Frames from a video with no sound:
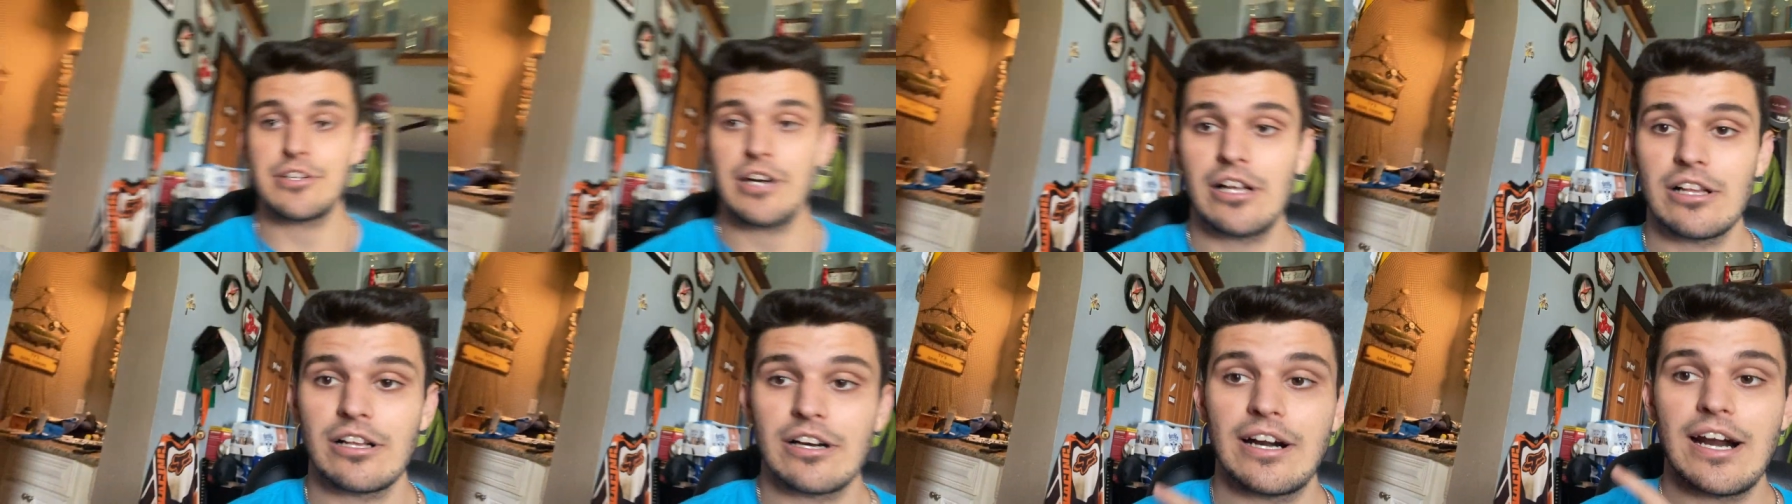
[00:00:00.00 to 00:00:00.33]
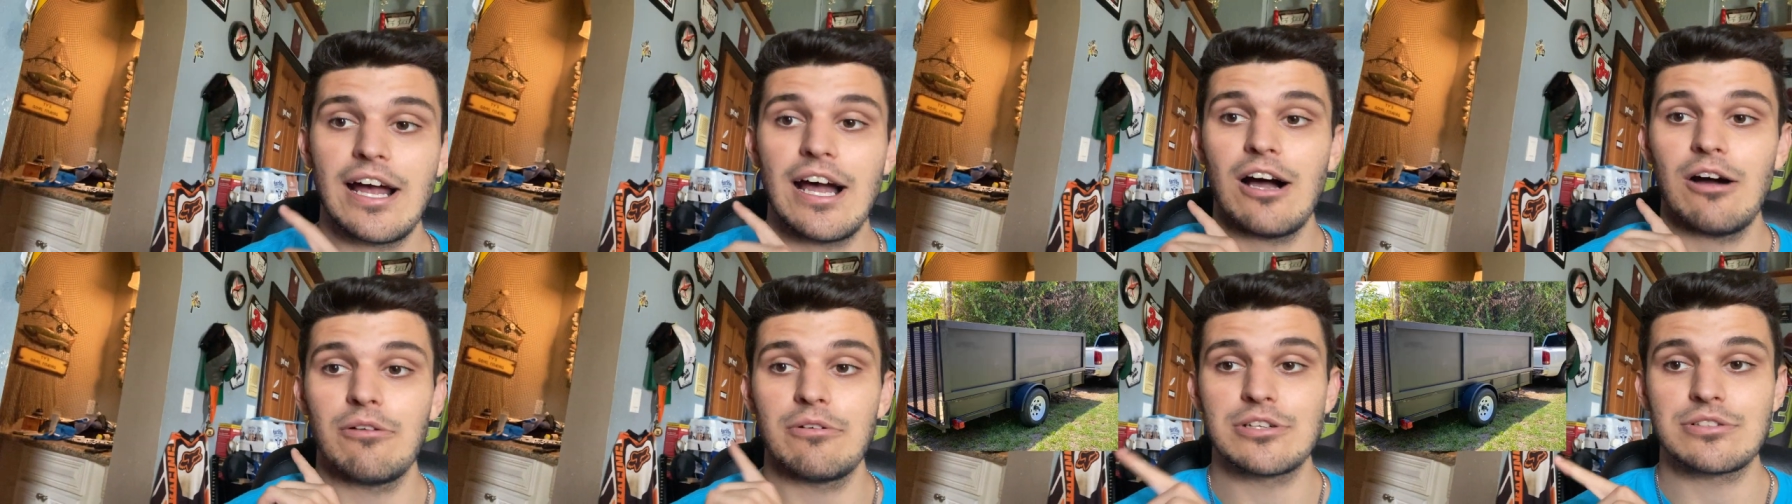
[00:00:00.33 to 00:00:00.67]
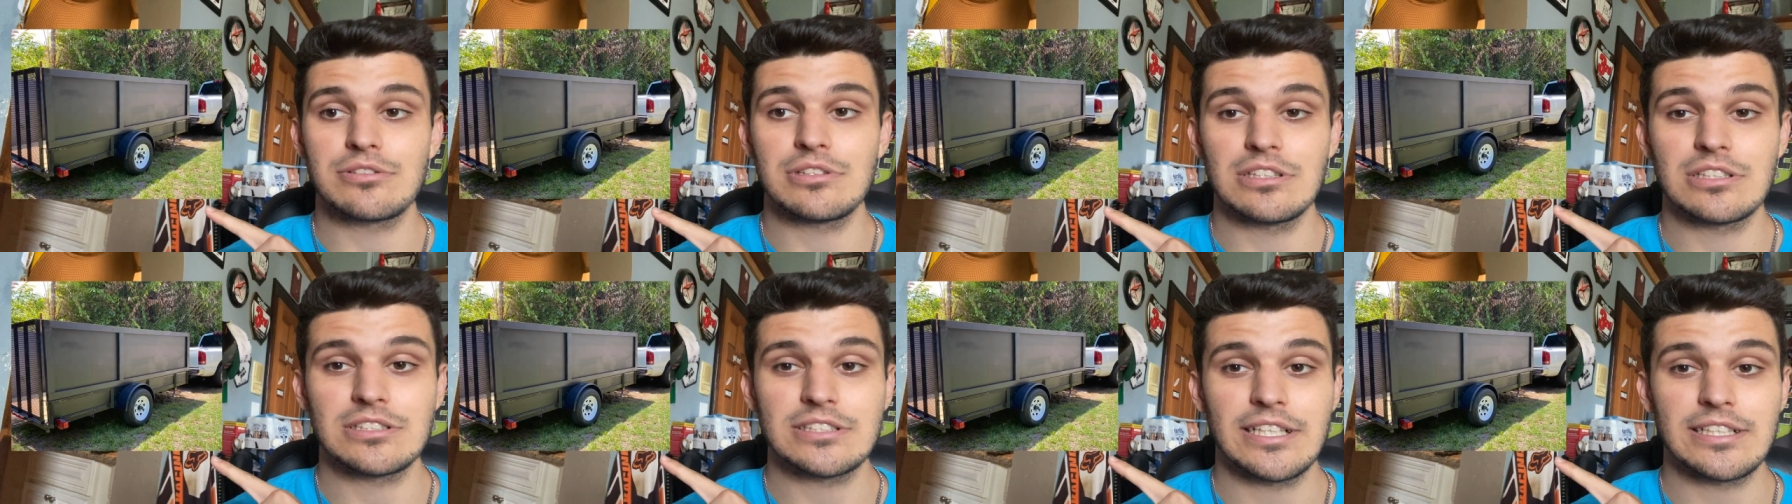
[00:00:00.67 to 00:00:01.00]
trailer out,
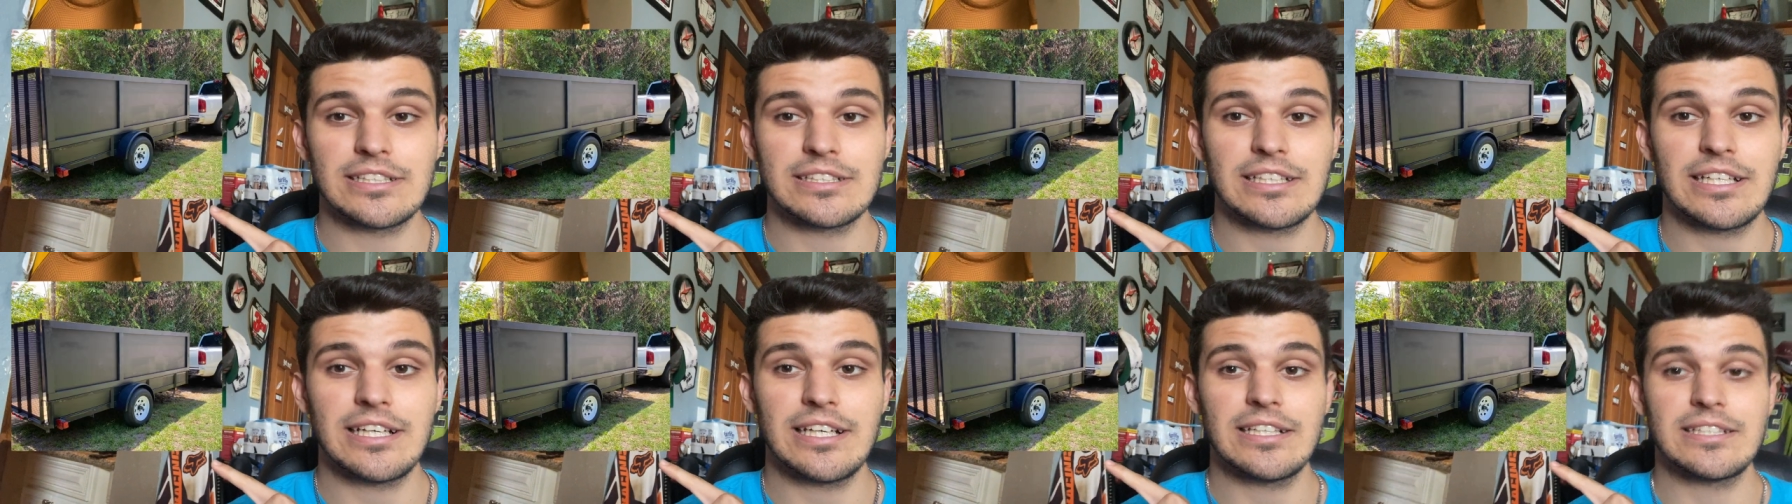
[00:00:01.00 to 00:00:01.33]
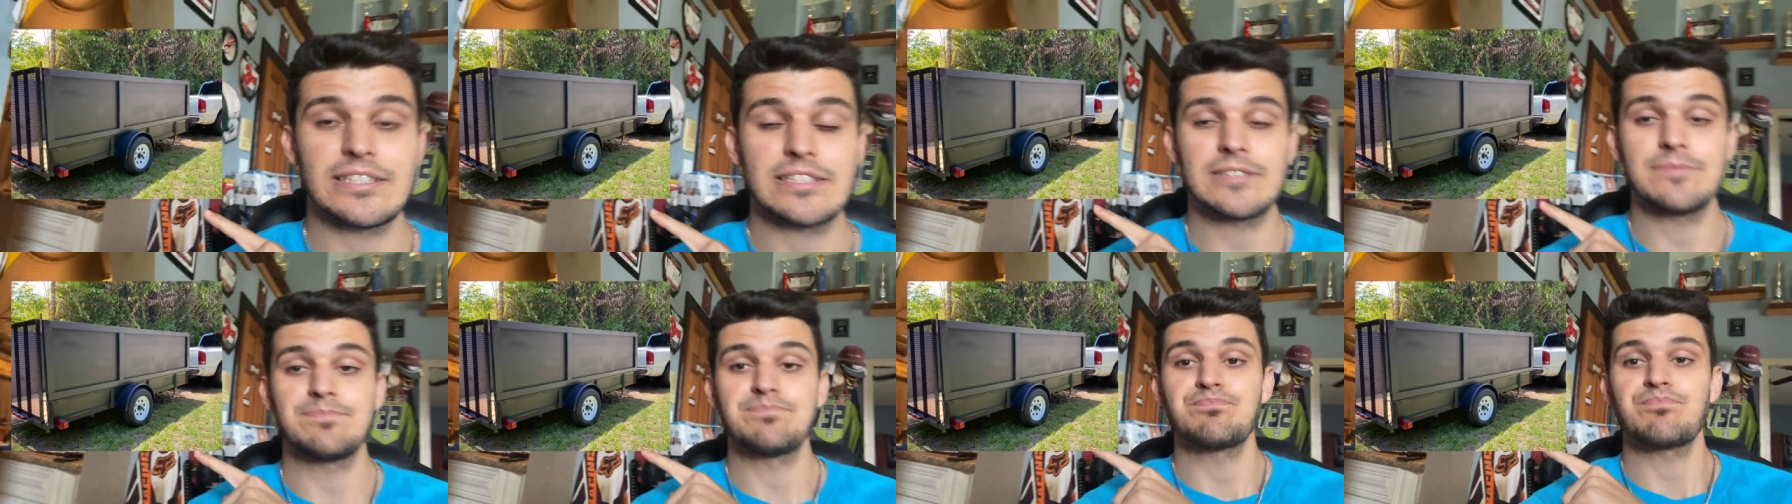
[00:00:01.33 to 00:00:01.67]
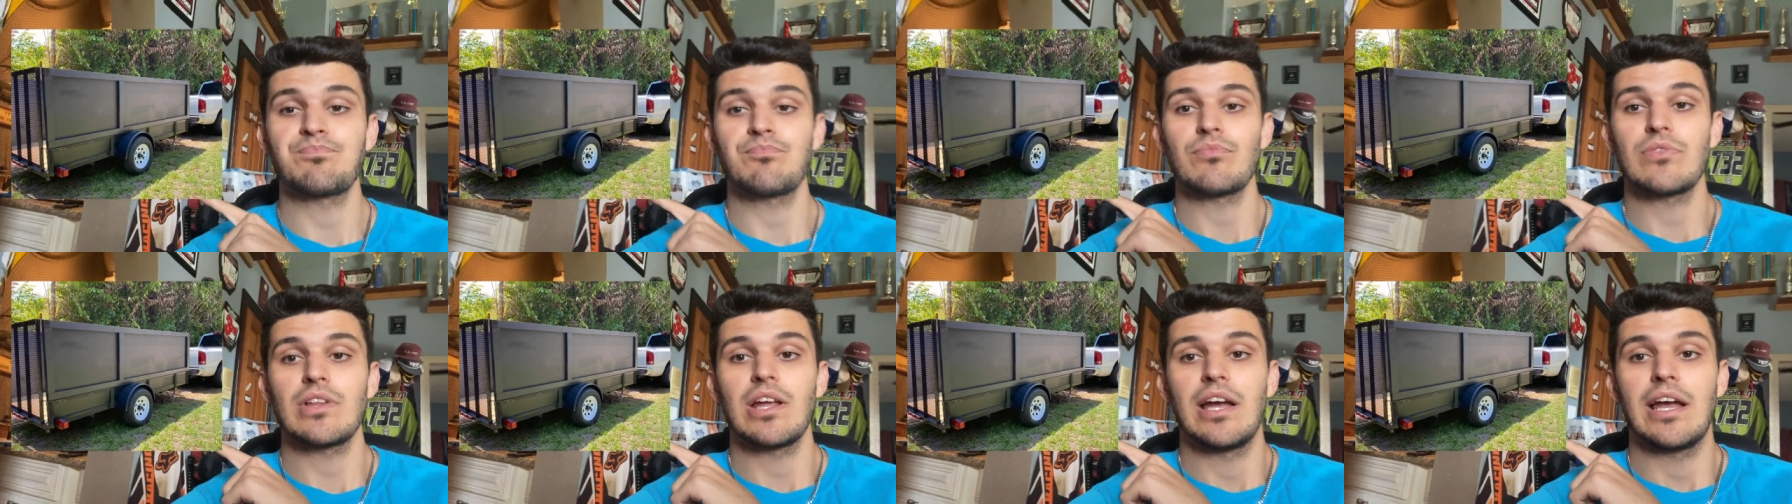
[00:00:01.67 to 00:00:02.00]
which looks like this.
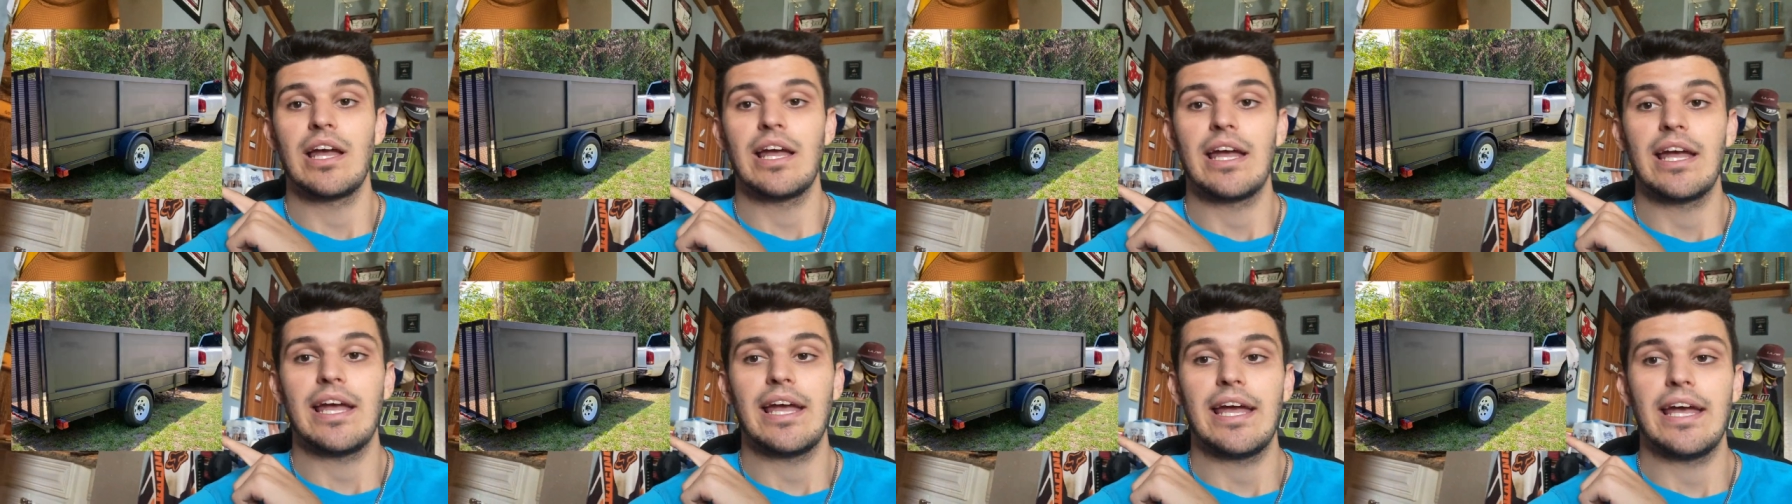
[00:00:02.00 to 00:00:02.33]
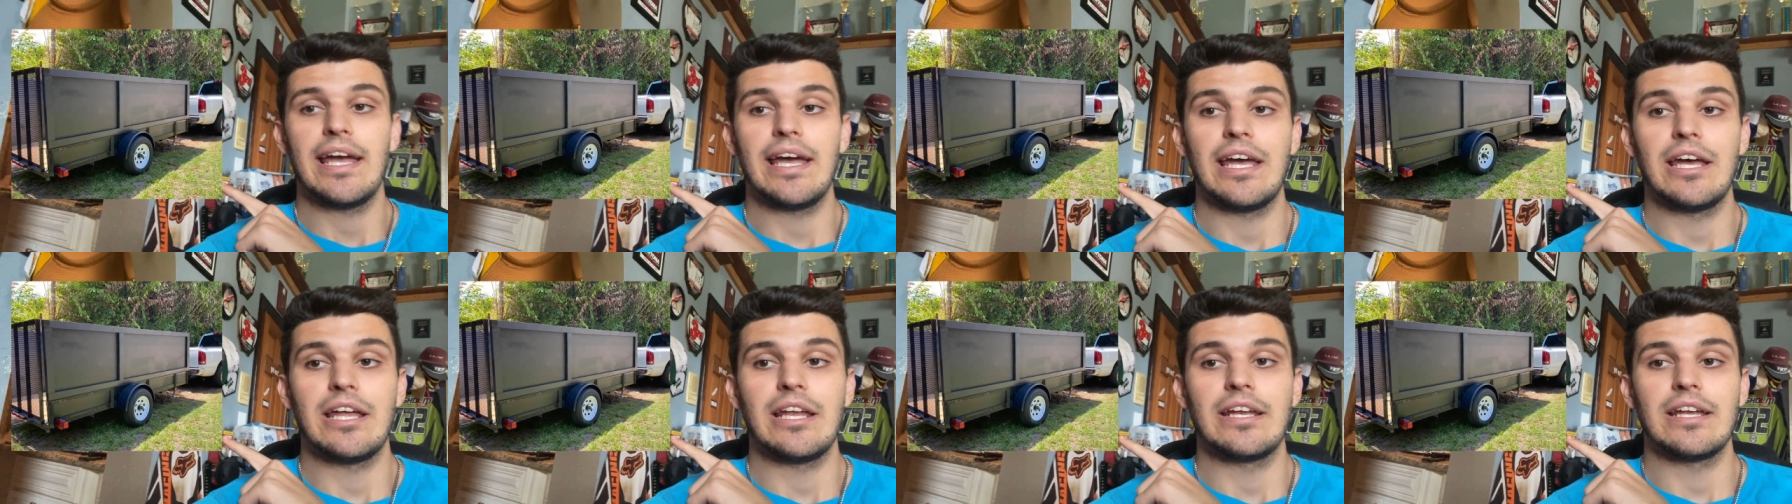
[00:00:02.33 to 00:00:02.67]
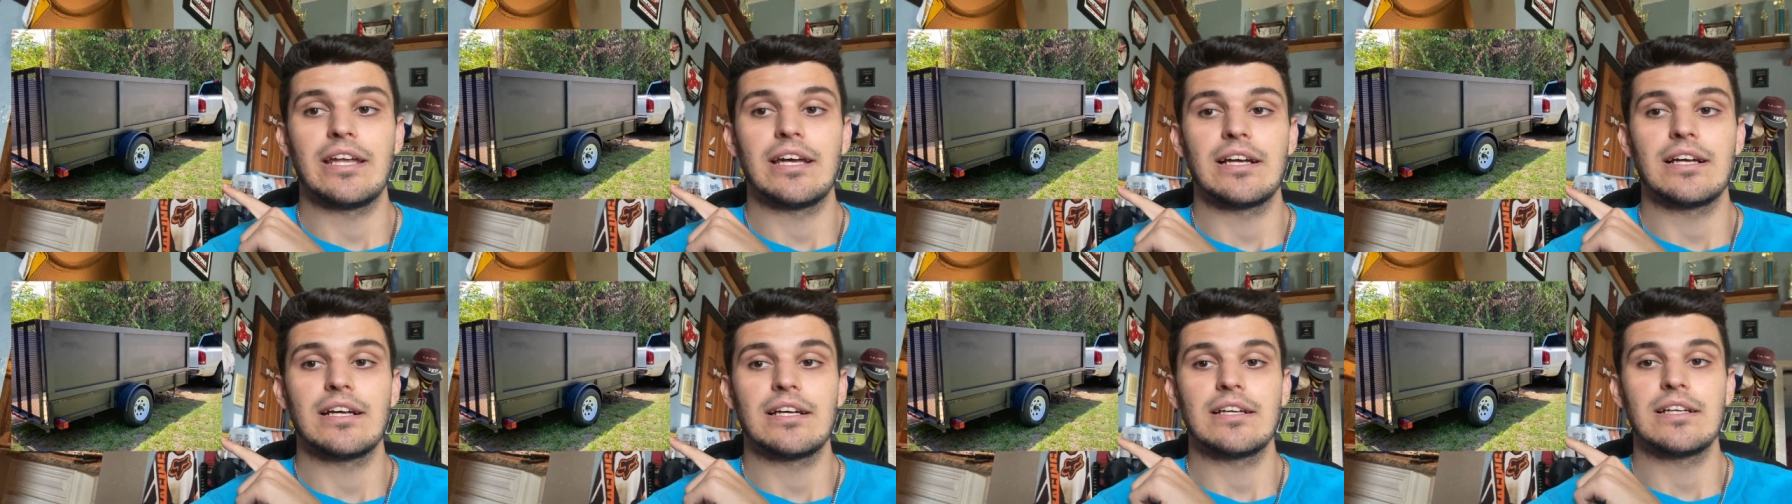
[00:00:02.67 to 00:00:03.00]
And